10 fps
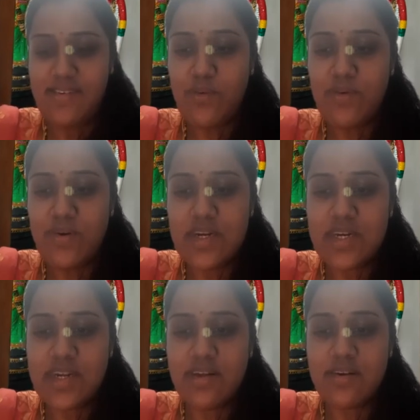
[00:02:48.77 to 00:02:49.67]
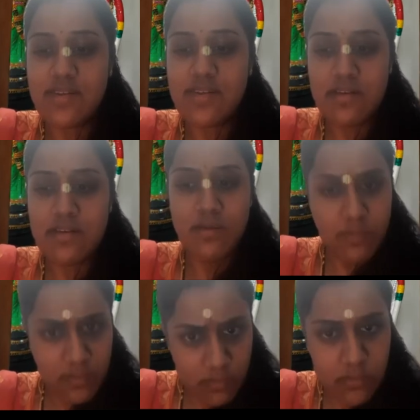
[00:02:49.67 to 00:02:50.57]
So Krishna says,
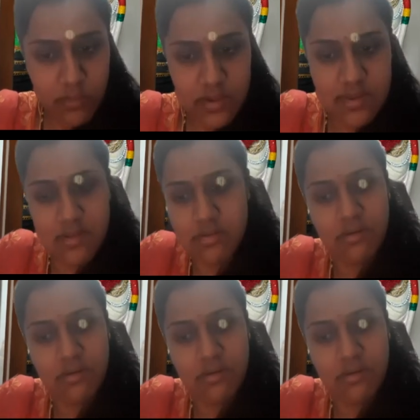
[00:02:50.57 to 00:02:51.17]
oh, is it so?